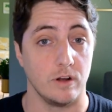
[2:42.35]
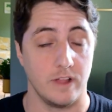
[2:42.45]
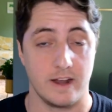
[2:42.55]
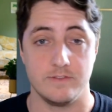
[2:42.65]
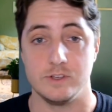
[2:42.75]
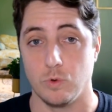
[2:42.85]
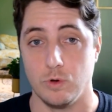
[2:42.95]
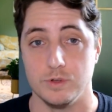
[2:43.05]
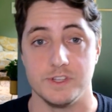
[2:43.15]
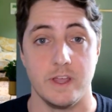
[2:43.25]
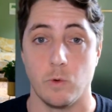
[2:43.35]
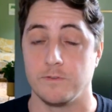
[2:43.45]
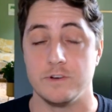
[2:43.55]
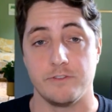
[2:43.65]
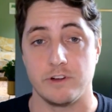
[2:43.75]
a lot of these roles and they work
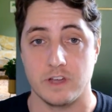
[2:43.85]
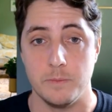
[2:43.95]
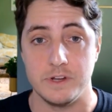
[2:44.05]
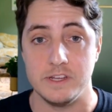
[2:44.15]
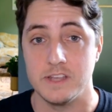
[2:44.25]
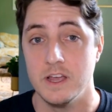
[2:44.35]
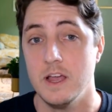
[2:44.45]
for different companies.